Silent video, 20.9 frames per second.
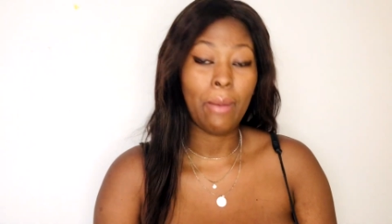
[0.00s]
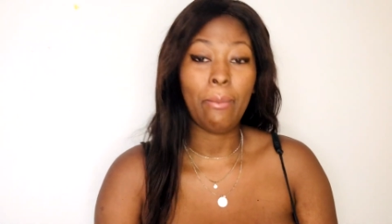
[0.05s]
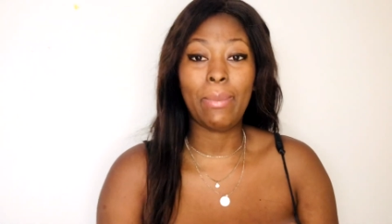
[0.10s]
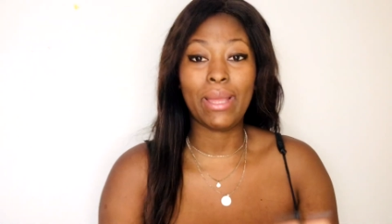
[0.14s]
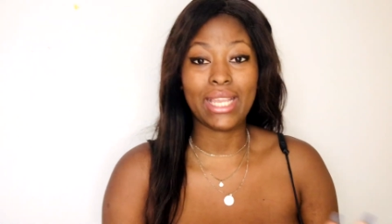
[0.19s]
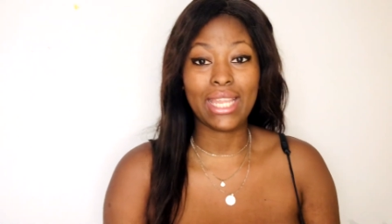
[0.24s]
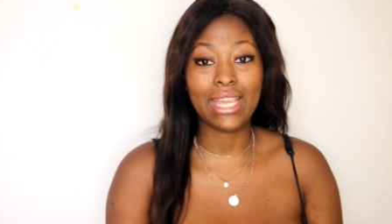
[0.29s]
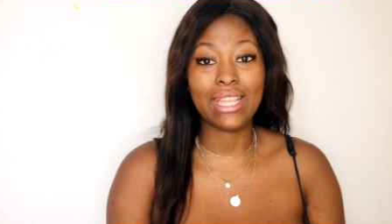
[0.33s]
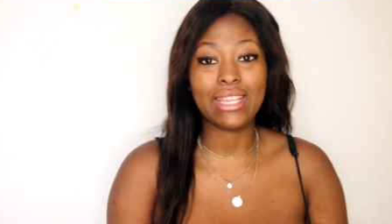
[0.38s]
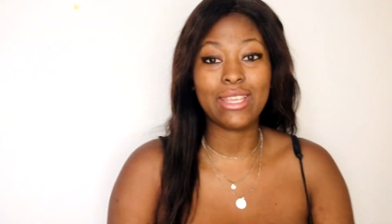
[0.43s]

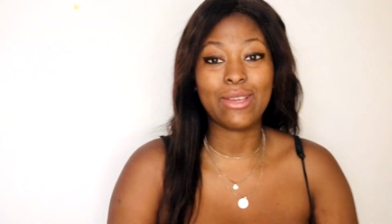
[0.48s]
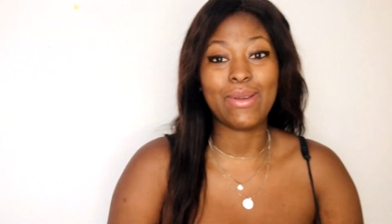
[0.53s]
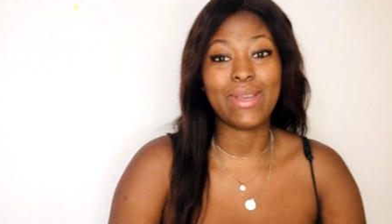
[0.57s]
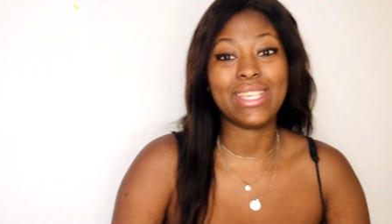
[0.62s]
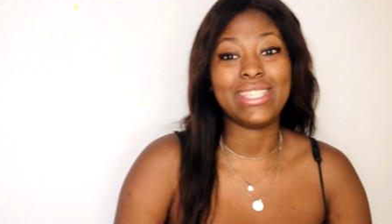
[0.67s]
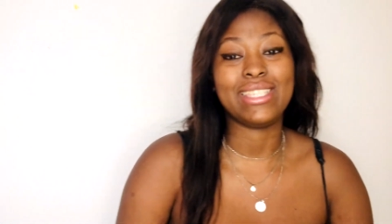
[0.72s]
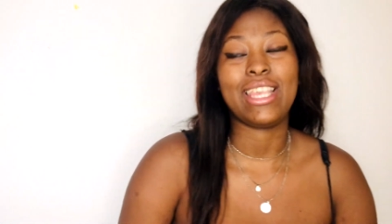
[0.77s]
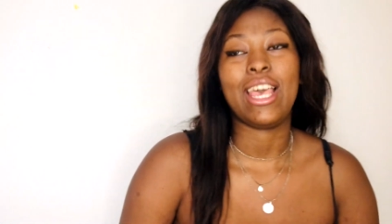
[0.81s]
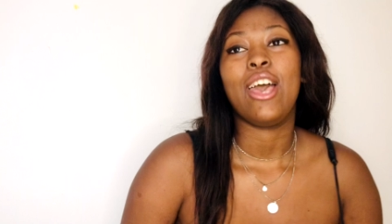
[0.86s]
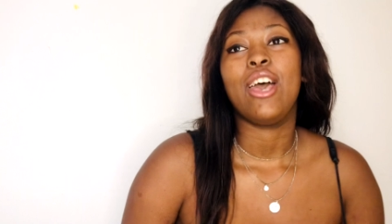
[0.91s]
But
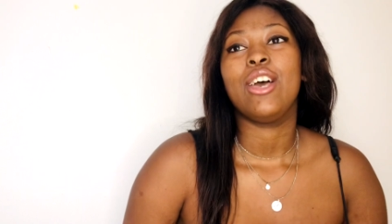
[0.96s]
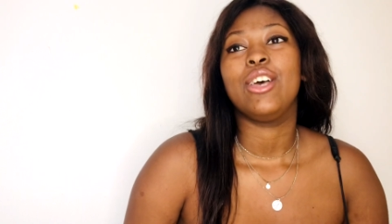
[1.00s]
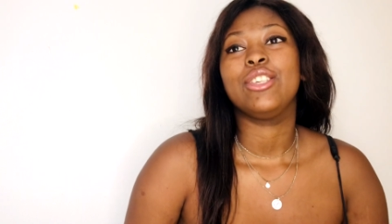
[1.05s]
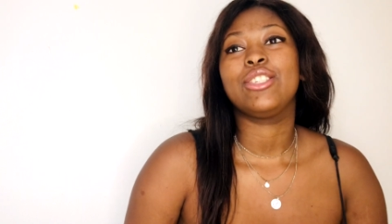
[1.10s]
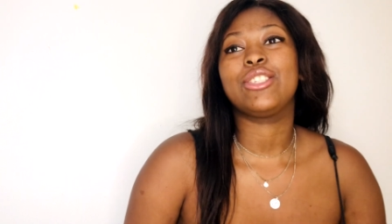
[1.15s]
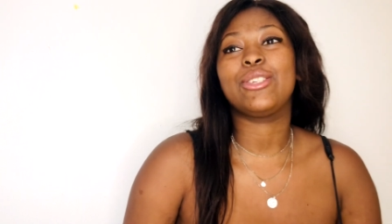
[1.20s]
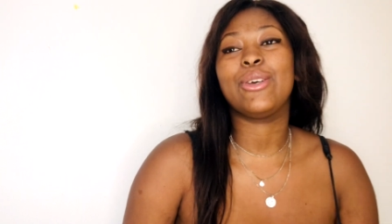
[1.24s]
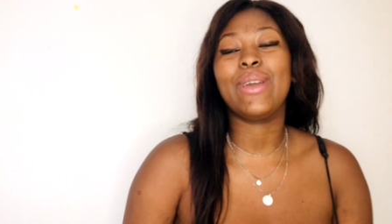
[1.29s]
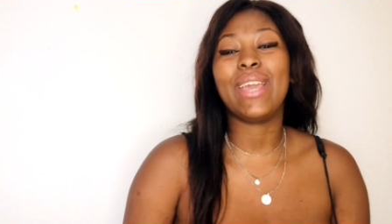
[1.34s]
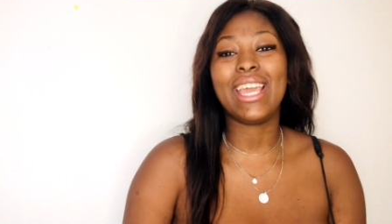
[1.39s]
anyways,
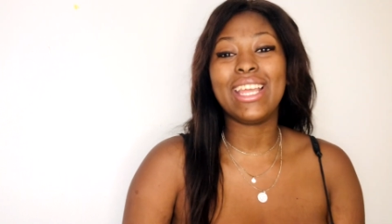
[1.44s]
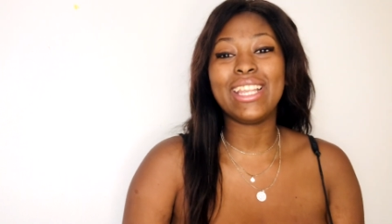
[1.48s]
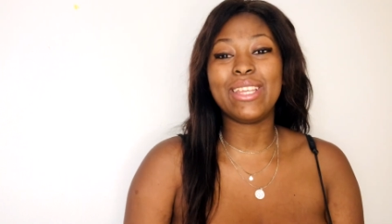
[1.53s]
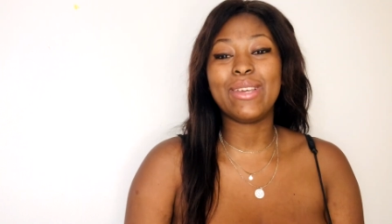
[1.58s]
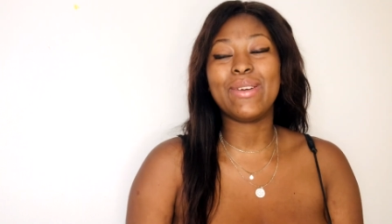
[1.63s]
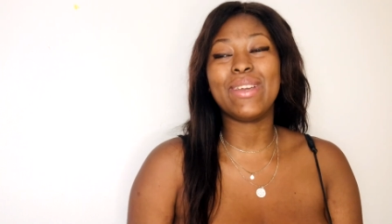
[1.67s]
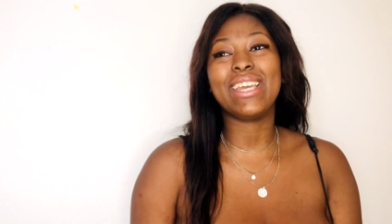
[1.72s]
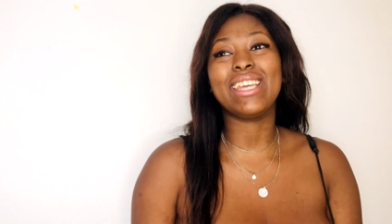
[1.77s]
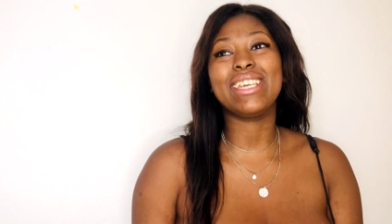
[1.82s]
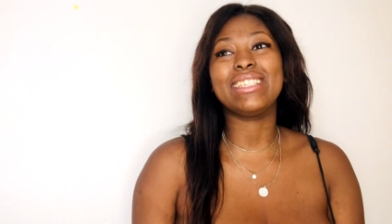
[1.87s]

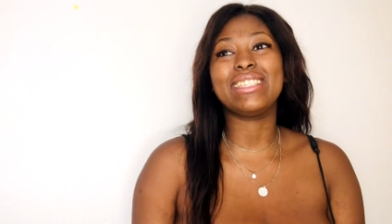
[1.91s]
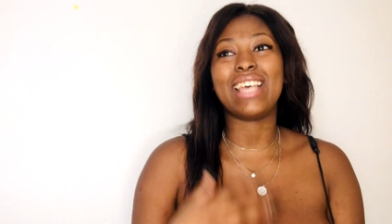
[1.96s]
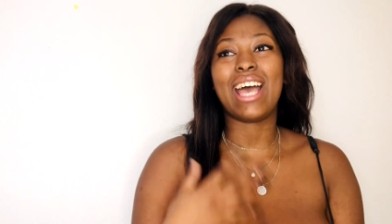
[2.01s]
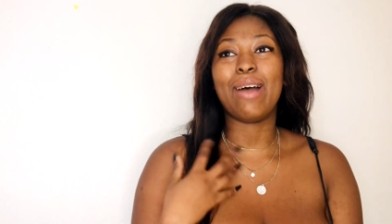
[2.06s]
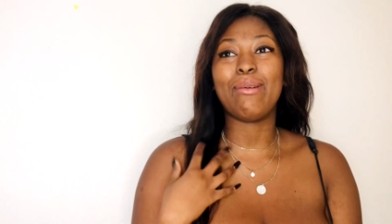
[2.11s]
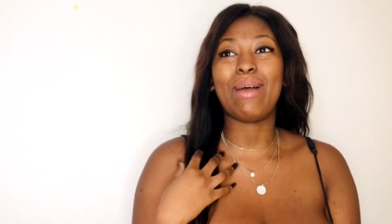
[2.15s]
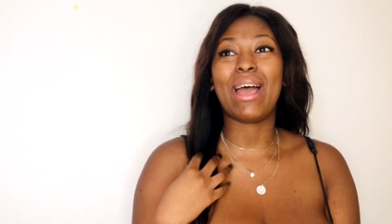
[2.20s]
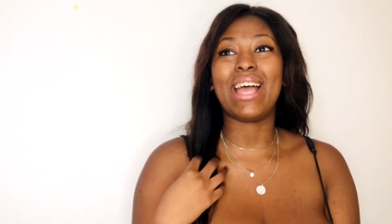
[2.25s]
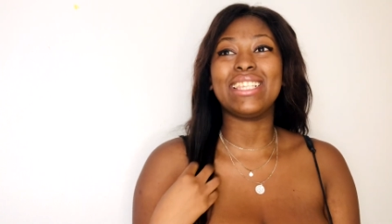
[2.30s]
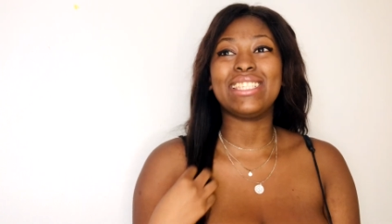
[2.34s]

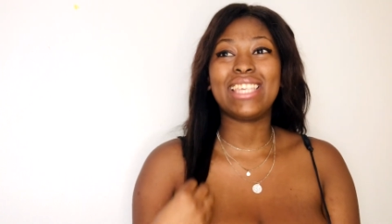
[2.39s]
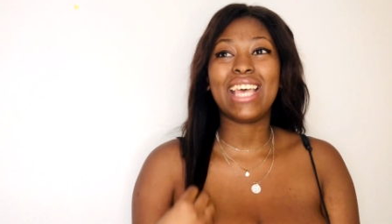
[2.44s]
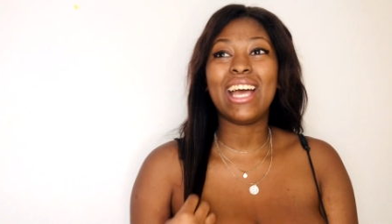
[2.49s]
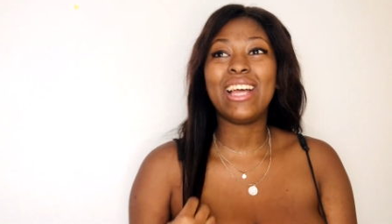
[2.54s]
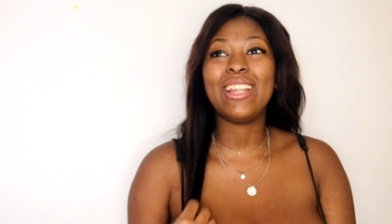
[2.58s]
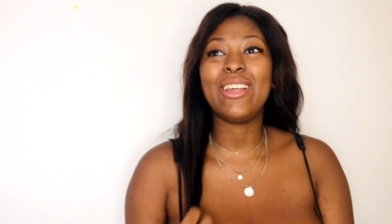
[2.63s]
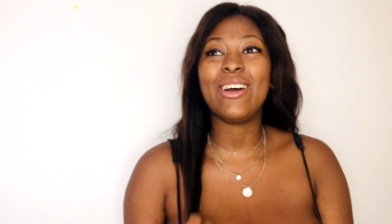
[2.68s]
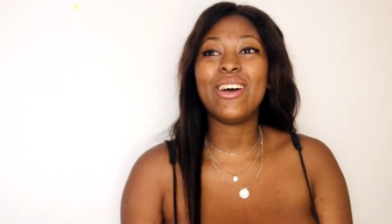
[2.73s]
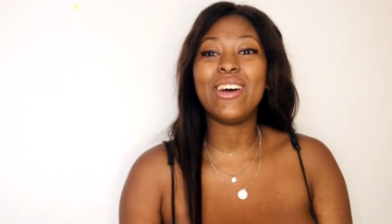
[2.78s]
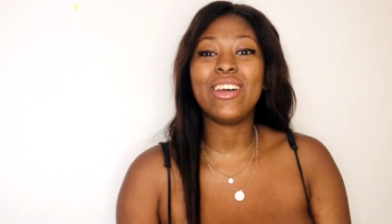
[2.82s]
I
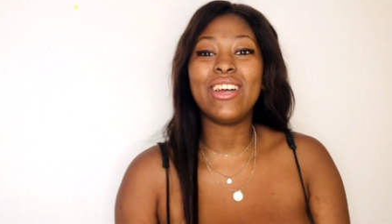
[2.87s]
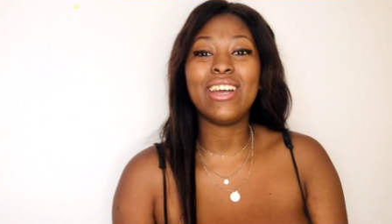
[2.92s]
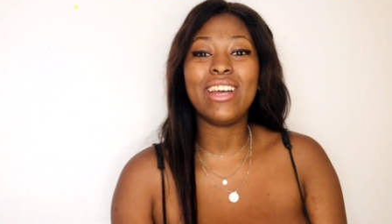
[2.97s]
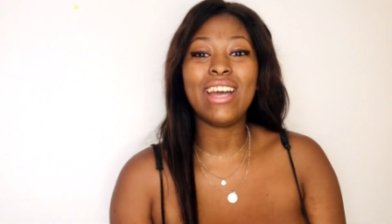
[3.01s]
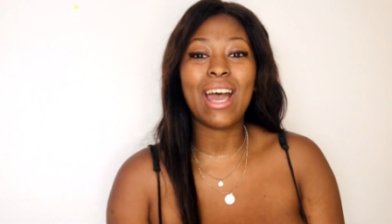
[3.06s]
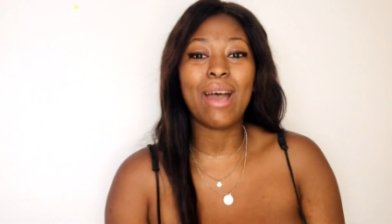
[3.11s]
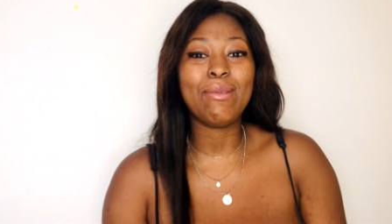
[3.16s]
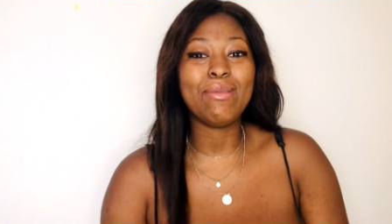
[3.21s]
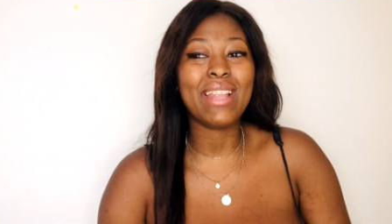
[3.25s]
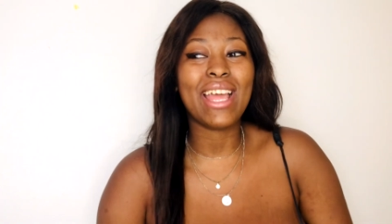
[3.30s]
tell
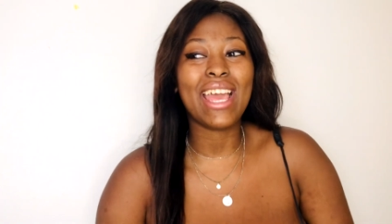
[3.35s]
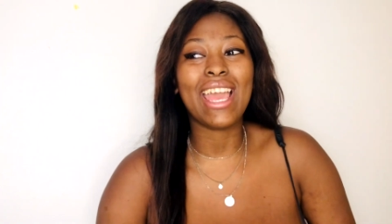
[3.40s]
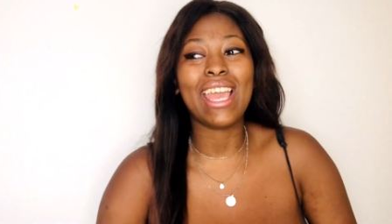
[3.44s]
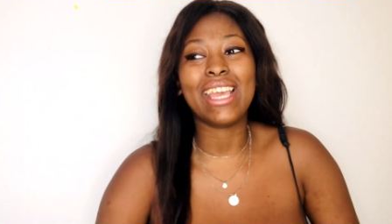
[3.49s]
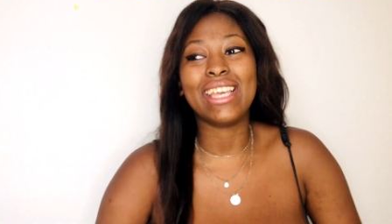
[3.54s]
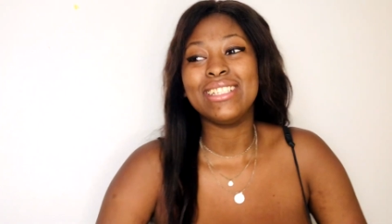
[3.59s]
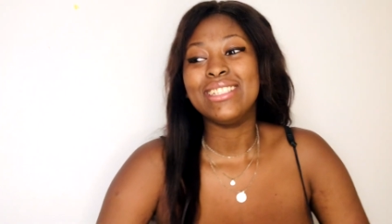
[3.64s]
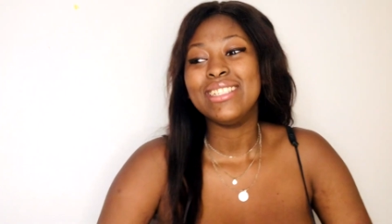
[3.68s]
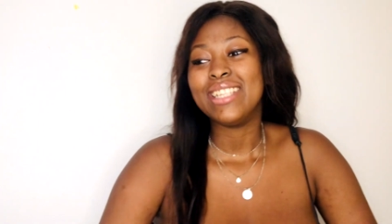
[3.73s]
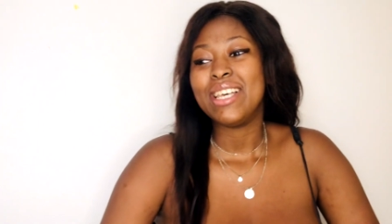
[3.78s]
her, I'm like,